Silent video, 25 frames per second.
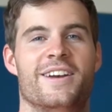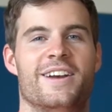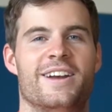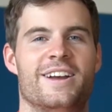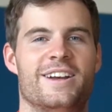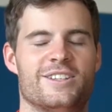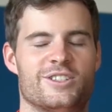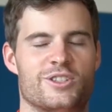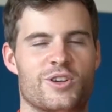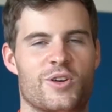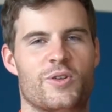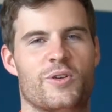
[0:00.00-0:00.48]

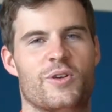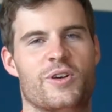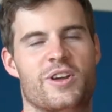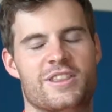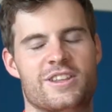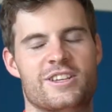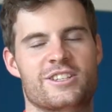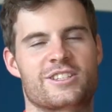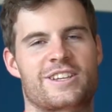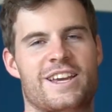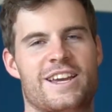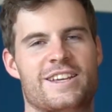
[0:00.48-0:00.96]
So in
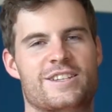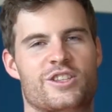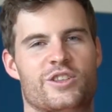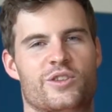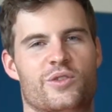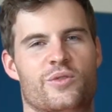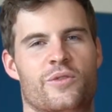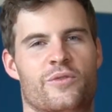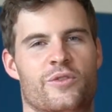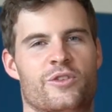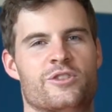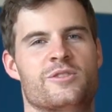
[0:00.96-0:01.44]
this case, in the
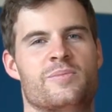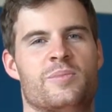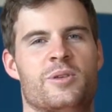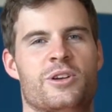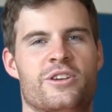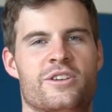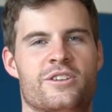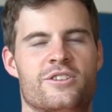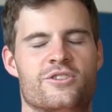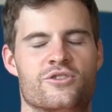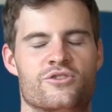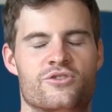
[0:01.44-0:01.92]
reverse
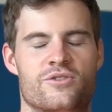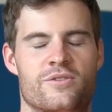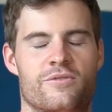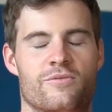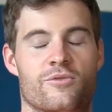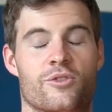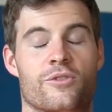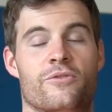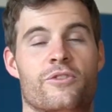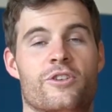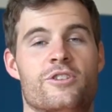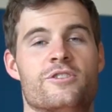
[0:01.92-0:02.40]

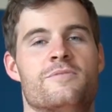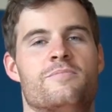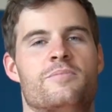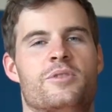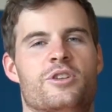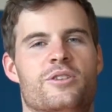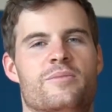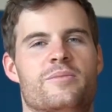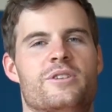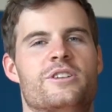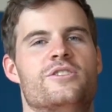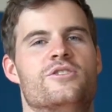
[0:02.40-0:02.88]

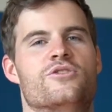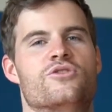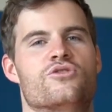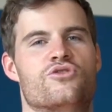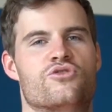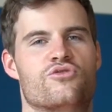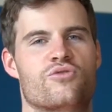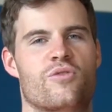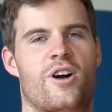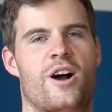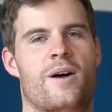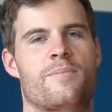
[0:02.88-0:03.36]
pyramid, you're
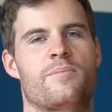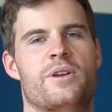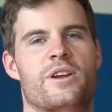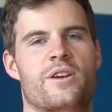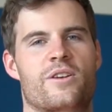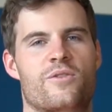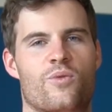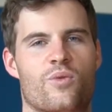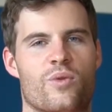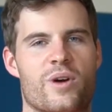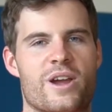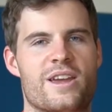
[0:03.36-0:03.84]

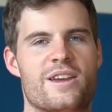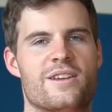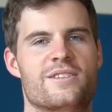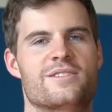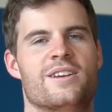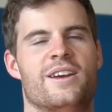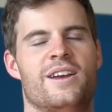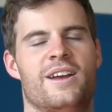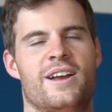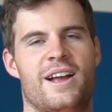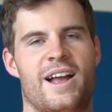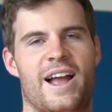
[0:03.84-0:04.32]
dropping weight
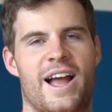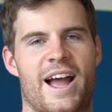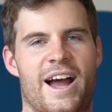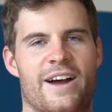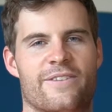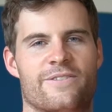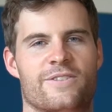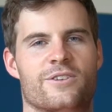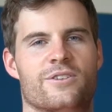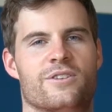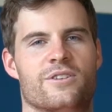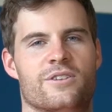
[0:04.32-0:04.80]

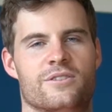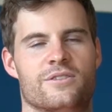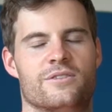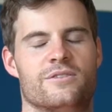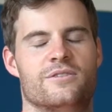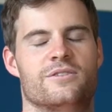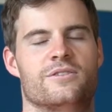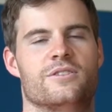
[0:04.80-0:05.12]
after